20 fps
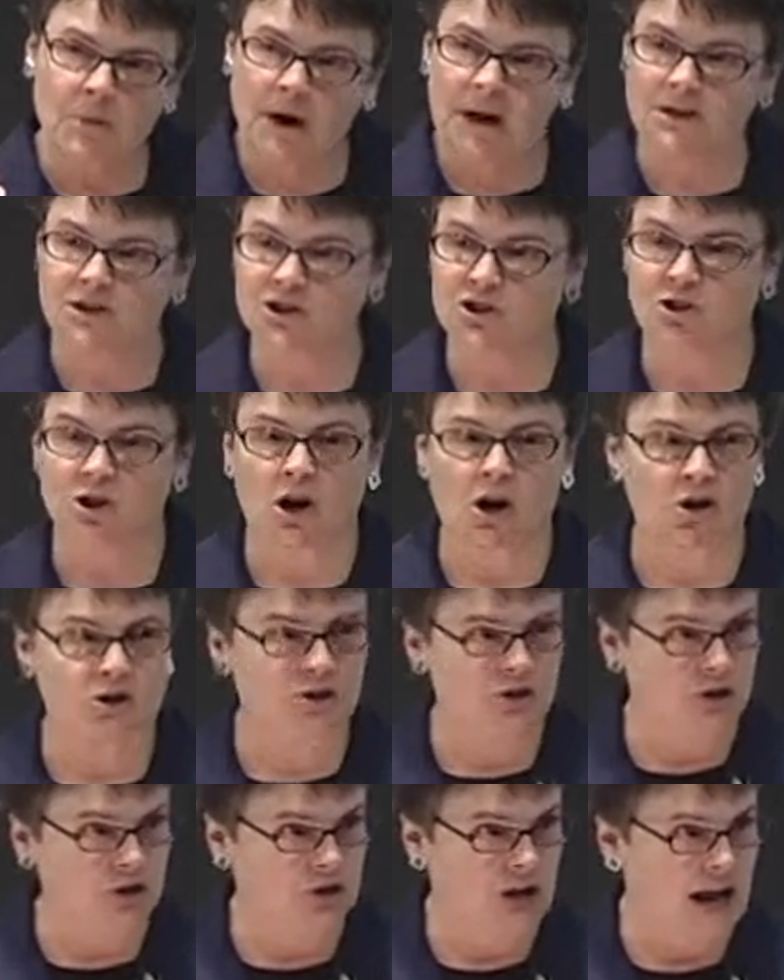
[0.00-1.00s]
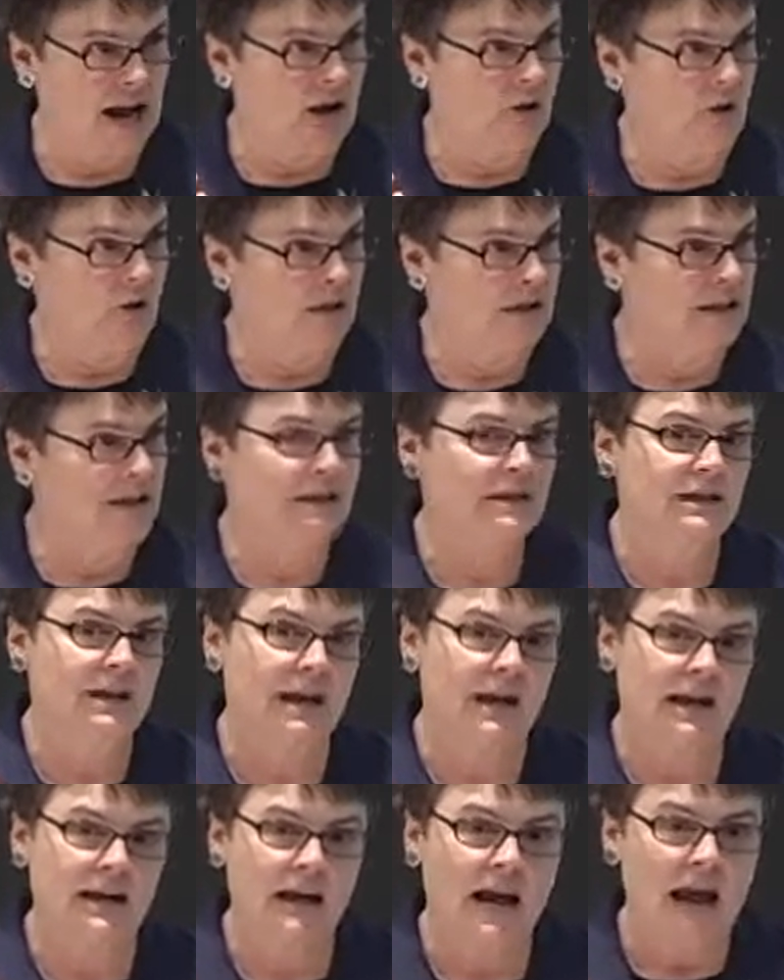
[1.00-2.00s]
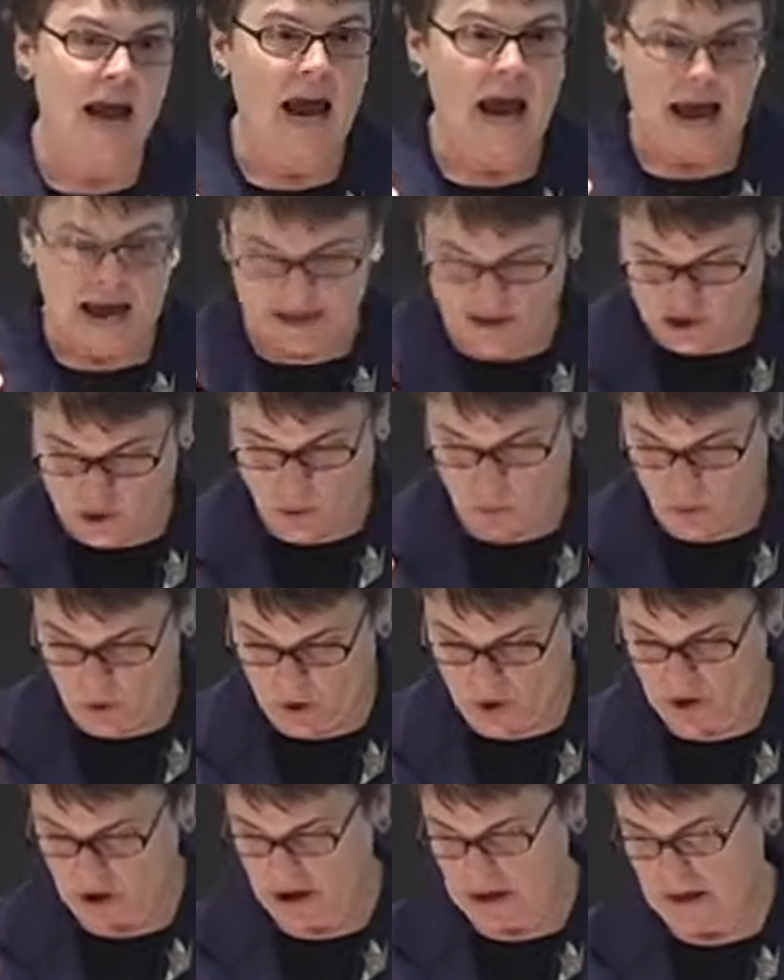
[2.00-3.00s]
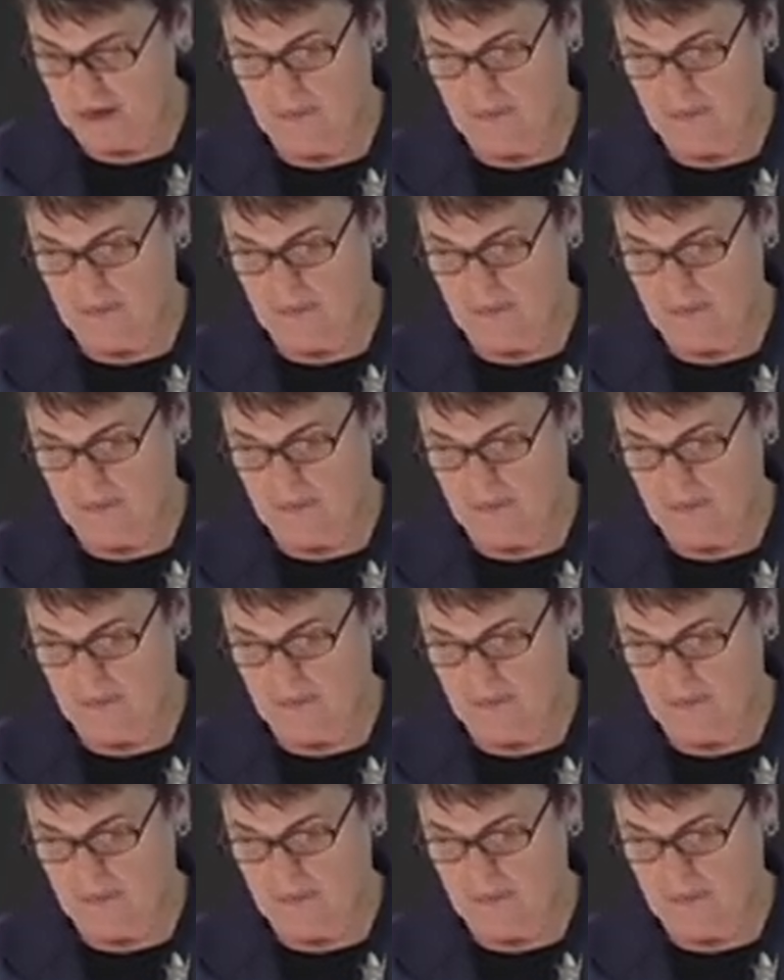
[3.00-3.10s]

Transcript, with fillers: much Chaucer, Gower, and Lydgate had to worry